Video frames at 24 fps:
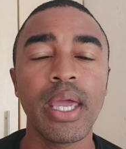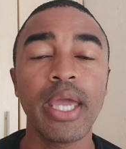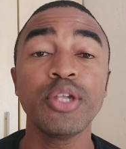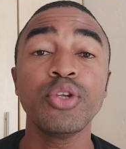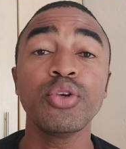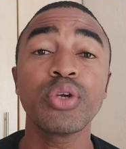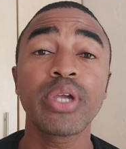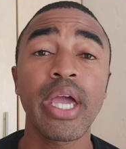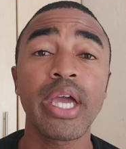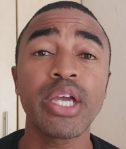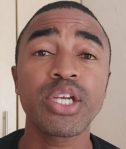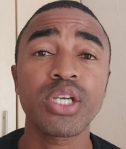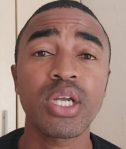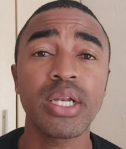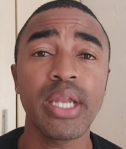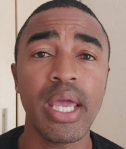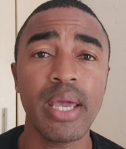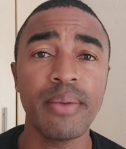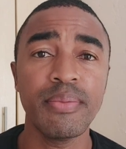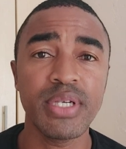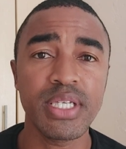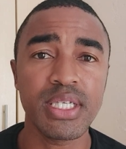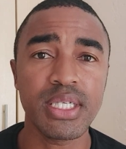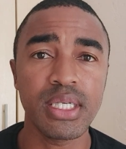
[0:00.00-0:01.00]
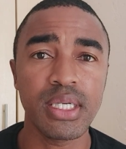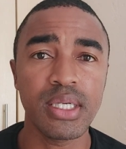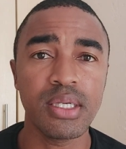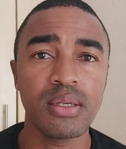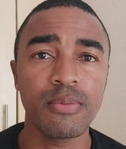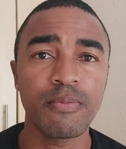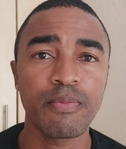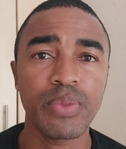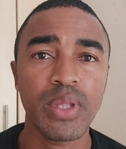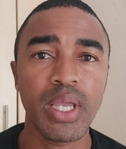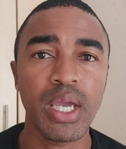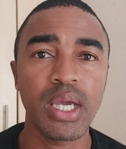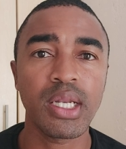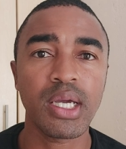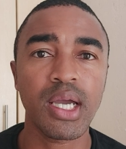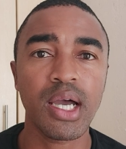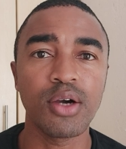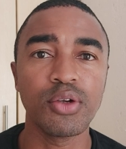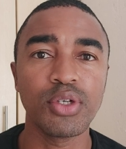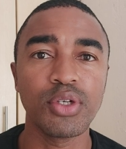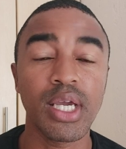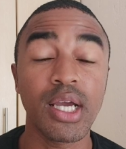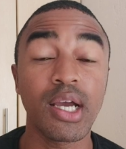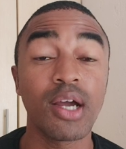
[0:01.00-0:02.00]
education MEC in
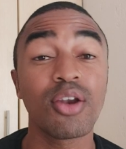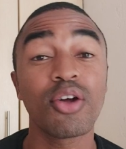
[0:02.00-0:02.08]
Gauteng.